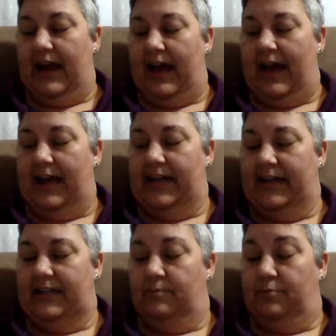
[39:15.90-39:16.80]
I
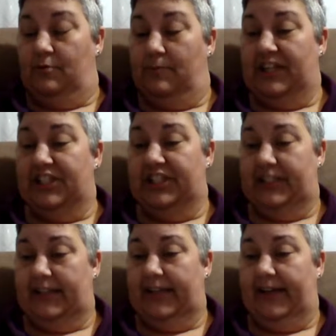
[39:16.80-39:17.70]
needed to pull my shit
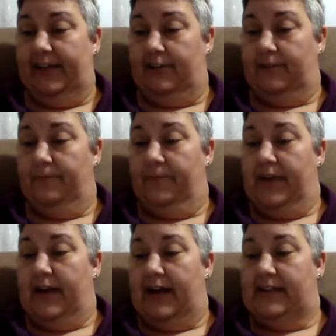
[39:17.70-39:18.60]
together.
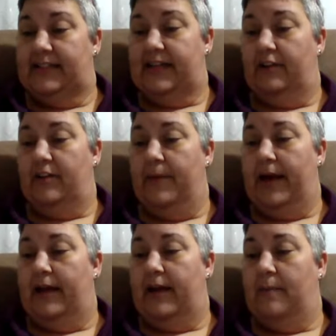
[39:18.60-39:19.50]
I sat on the
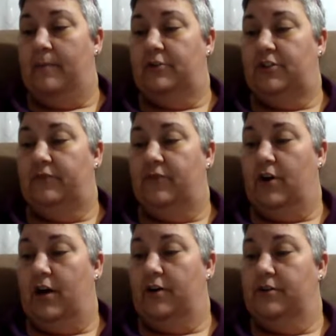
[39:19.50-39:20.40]
bed and motioned for
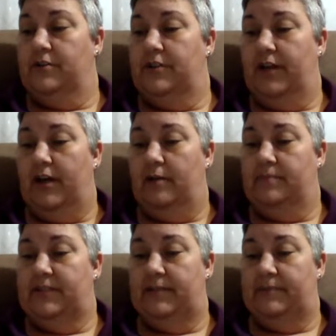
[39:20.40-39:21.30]
her to come
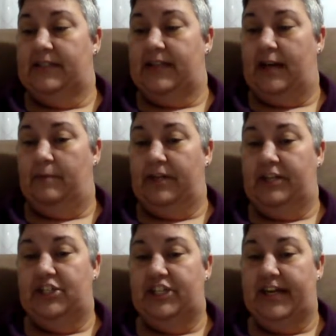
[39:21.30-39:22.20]
sit beside me. She